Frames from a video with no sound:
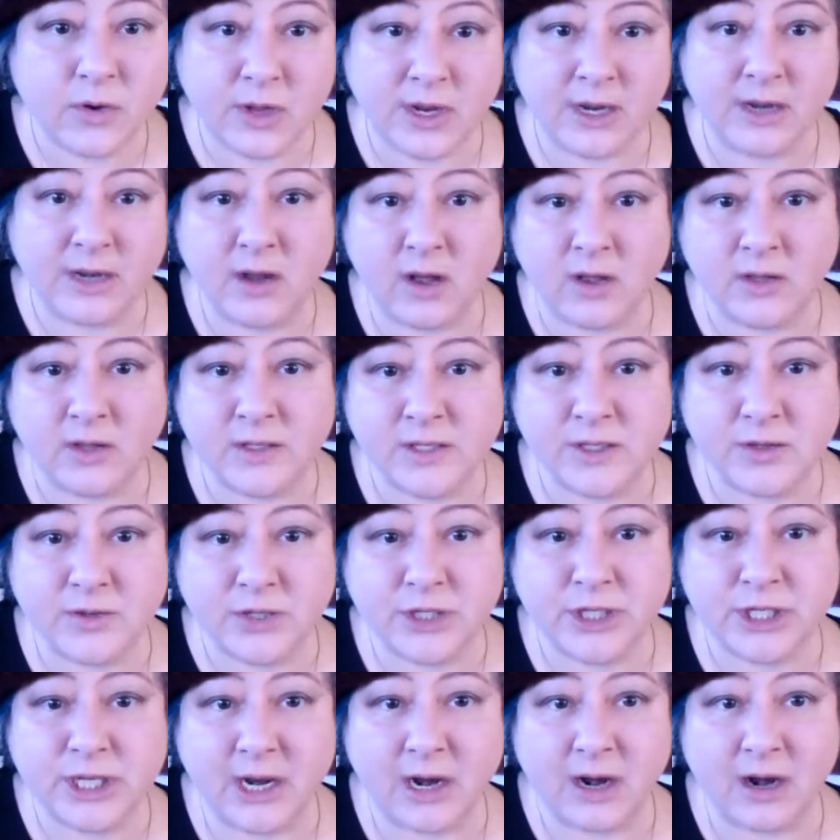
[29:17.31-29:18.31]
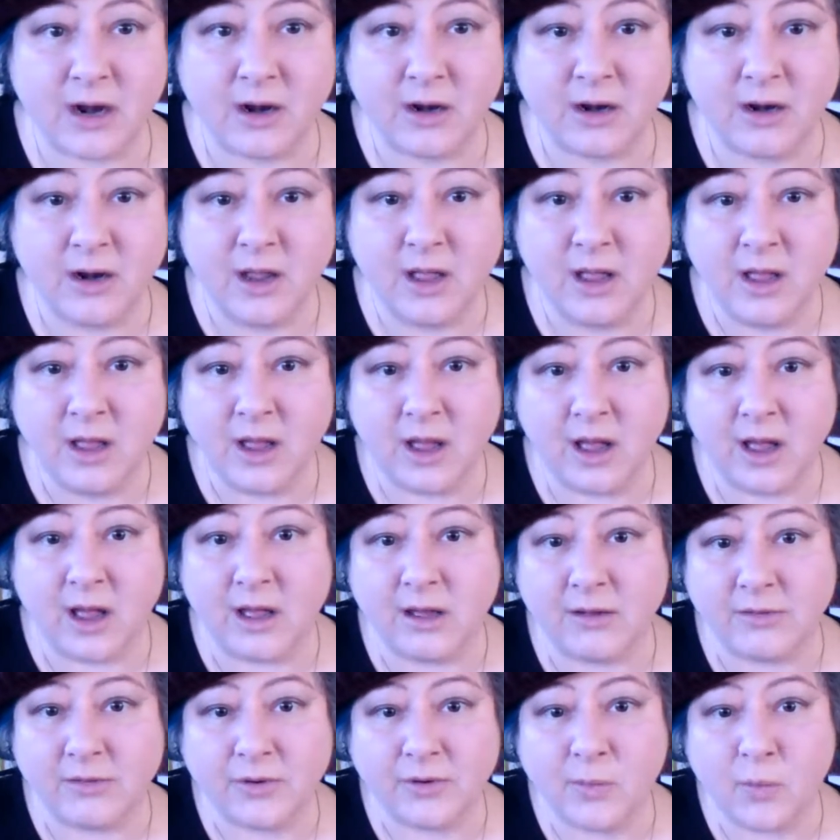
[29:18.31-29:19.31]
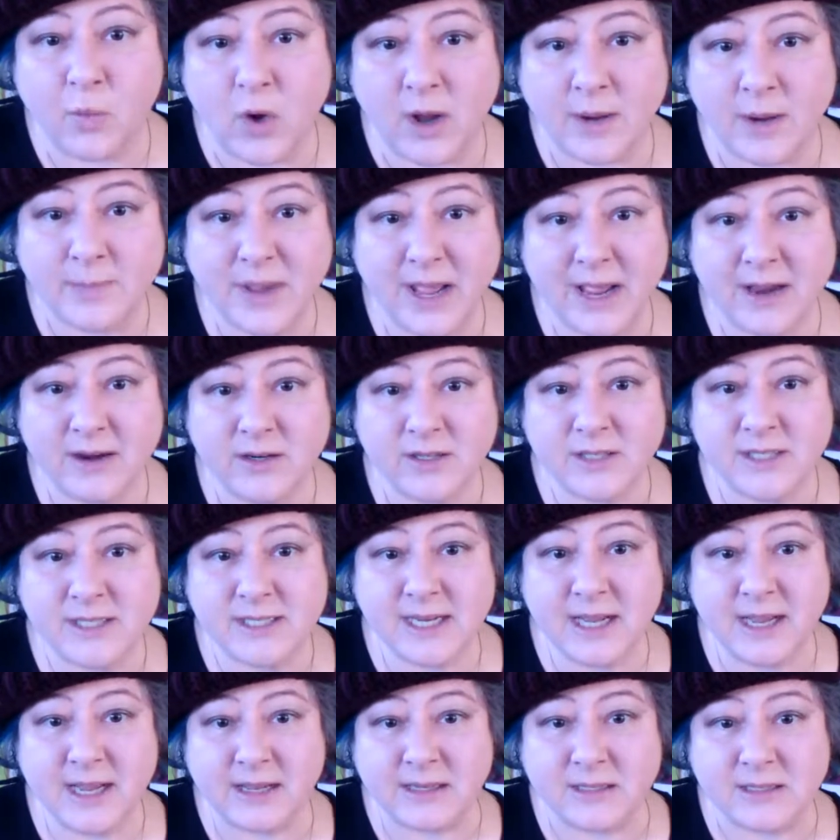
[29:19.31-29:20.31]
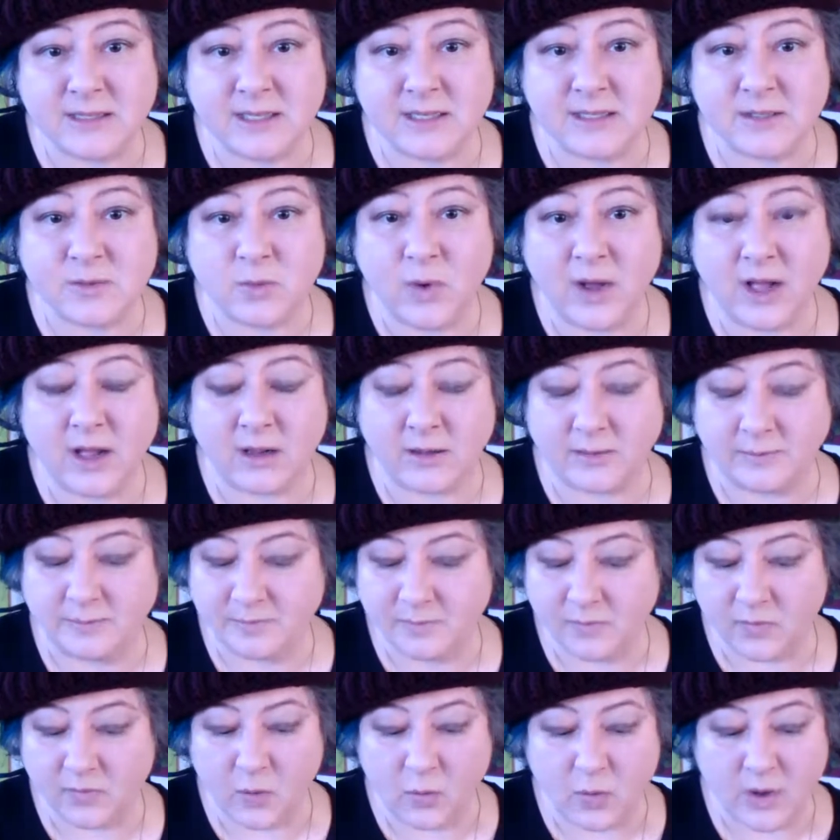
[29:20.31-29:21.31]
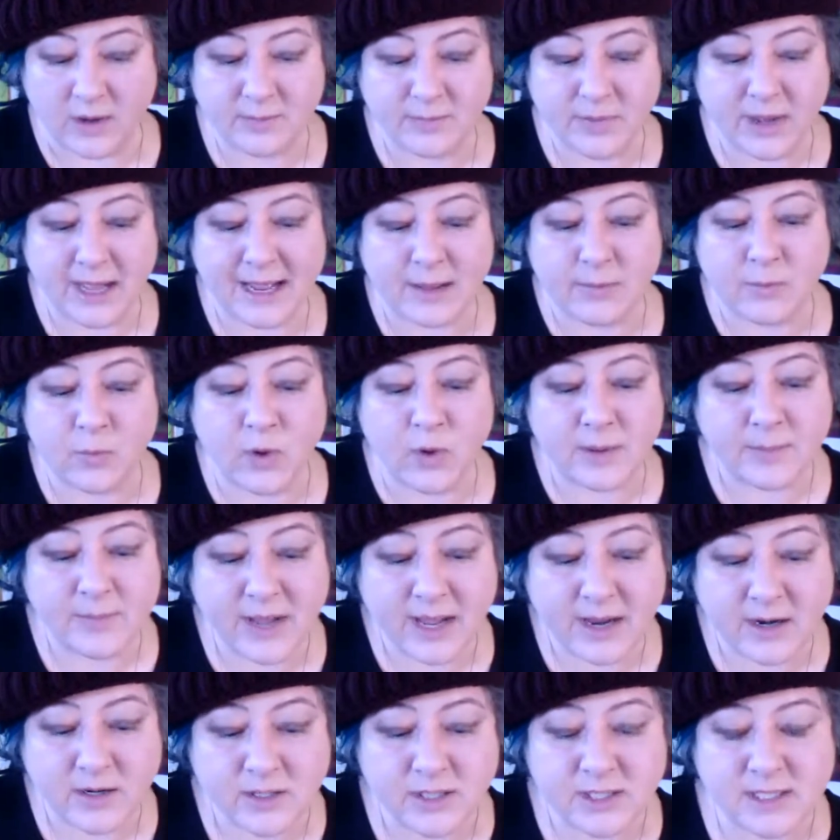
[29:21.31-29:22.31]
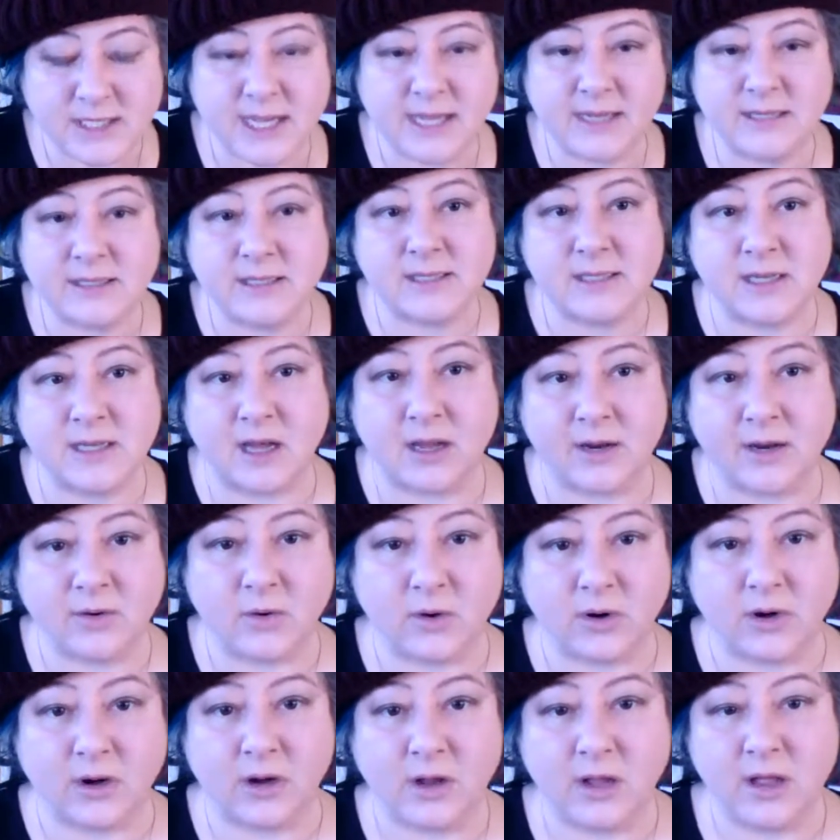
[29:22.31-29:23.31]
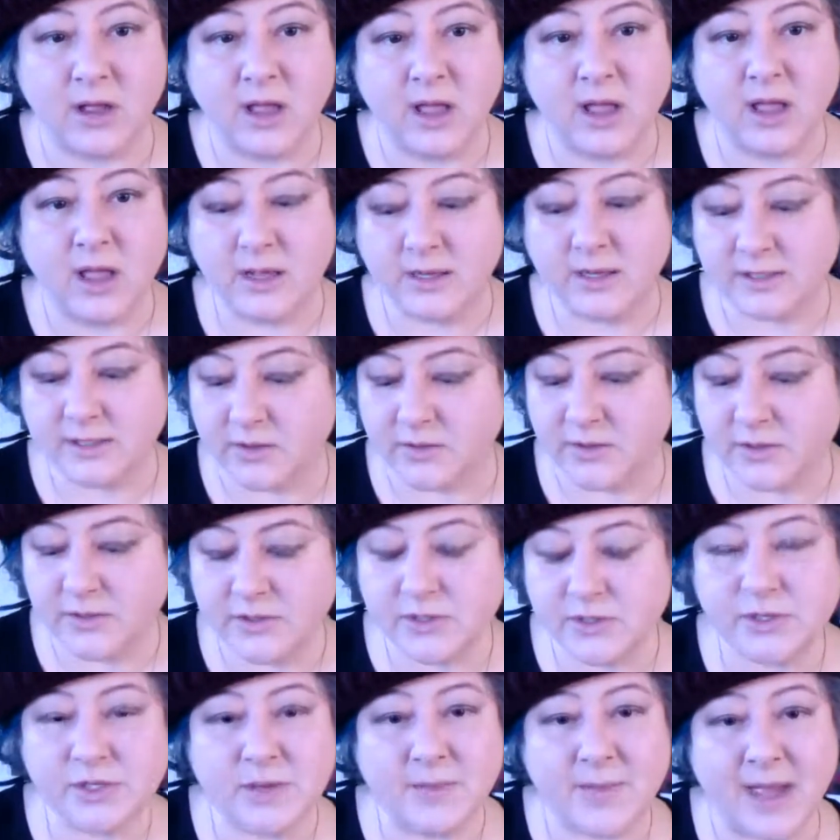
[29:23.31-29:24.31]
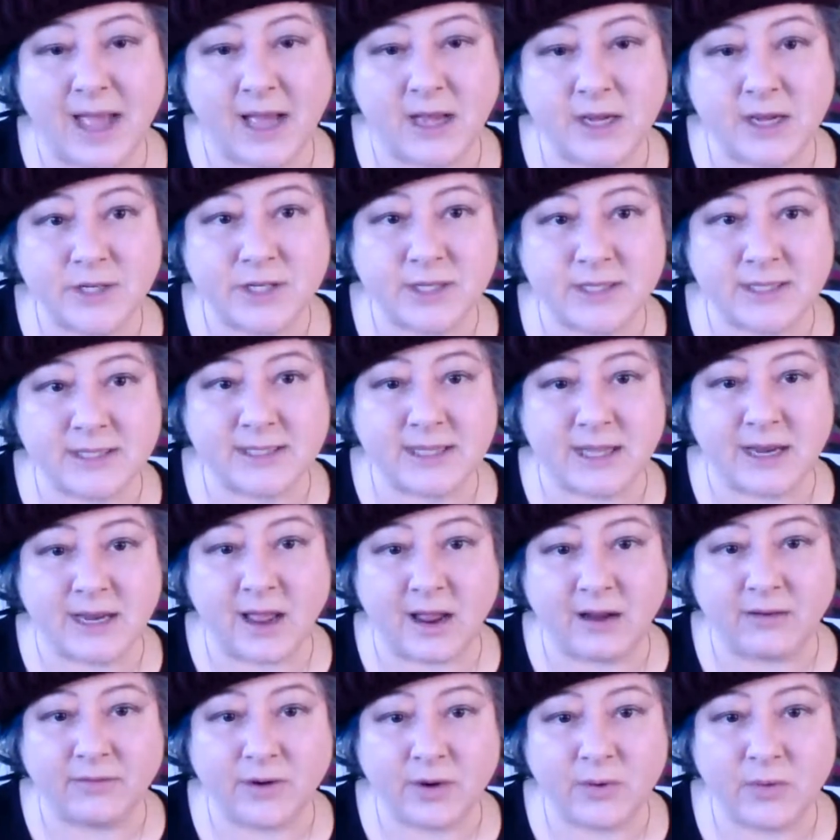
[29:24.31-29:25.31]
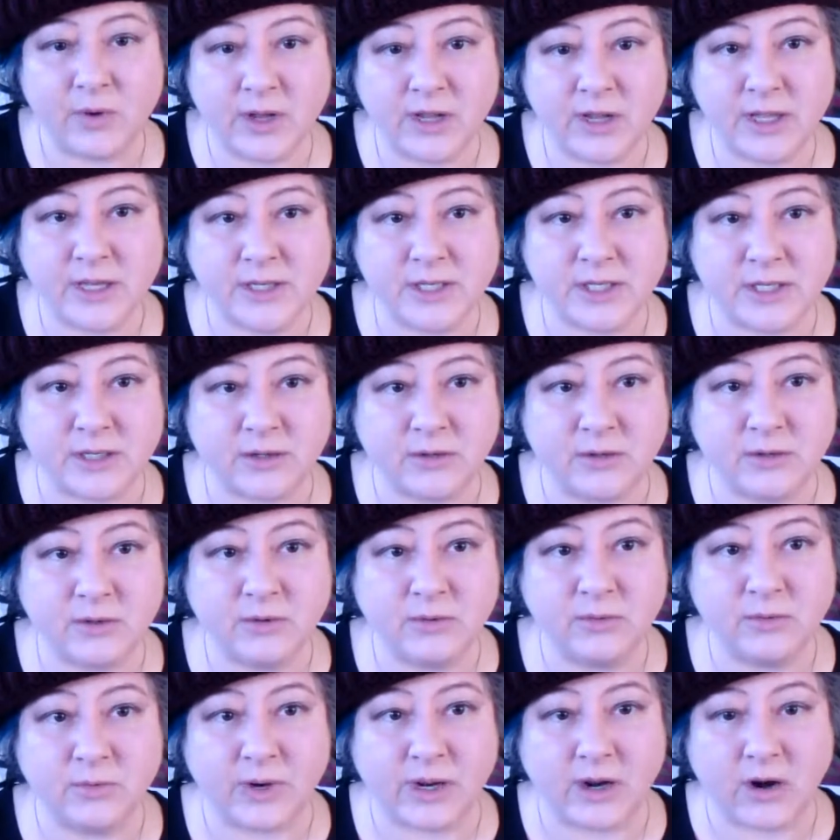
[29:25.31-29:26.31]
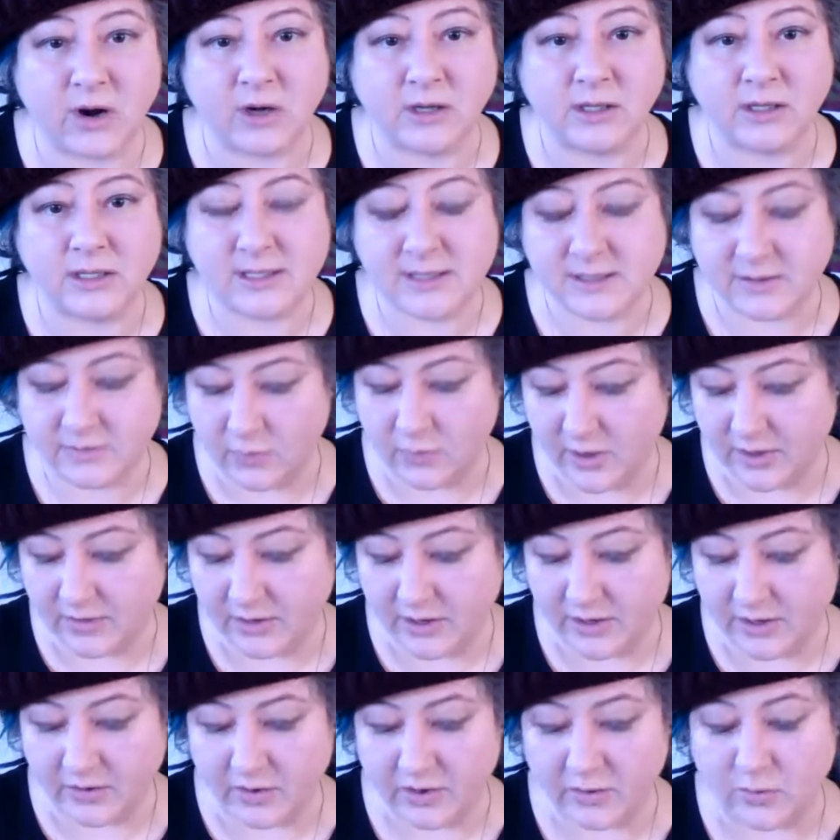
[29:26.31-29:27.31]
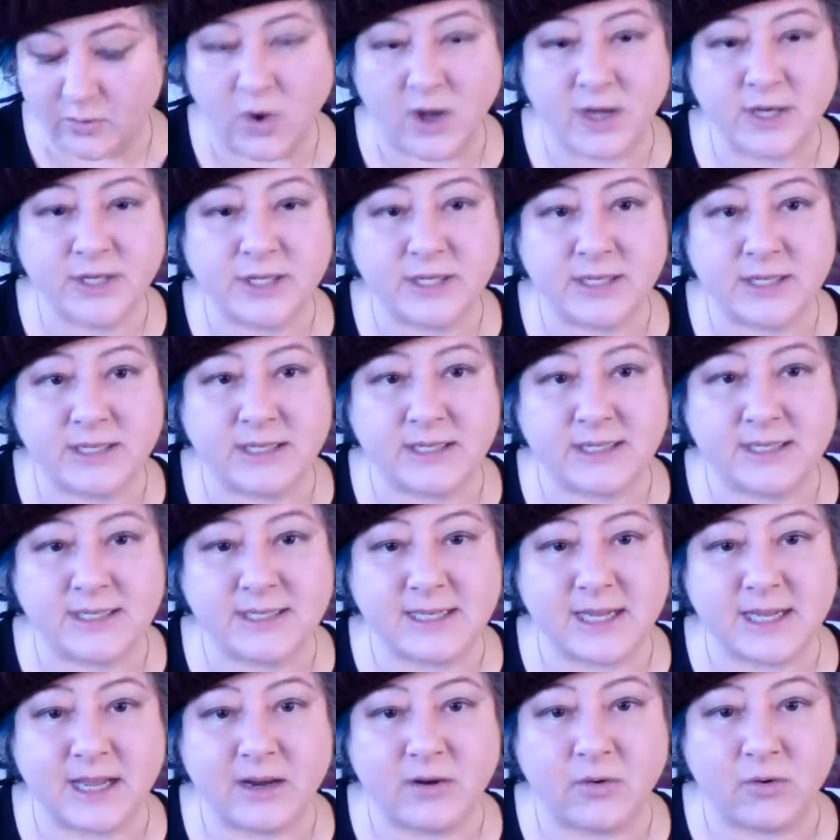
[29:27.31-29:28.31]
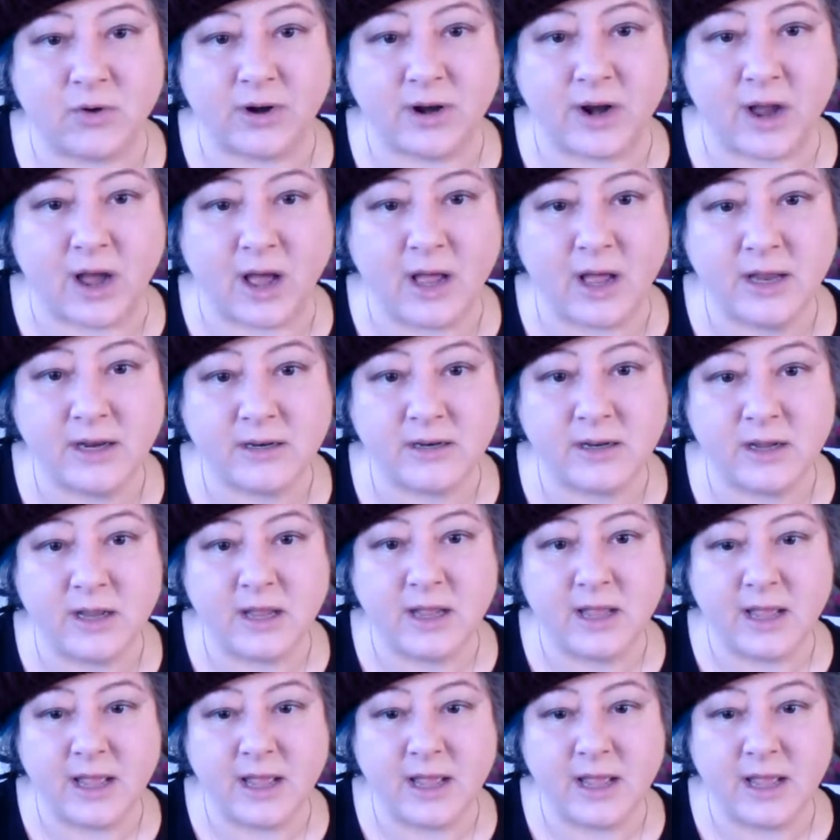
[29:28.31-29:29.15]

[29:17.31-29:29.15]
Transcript: You can also share from one-payer states as well. onepayerstates.org. So those are some actions that everyone can do, regardless of whether you're in Washington state or not.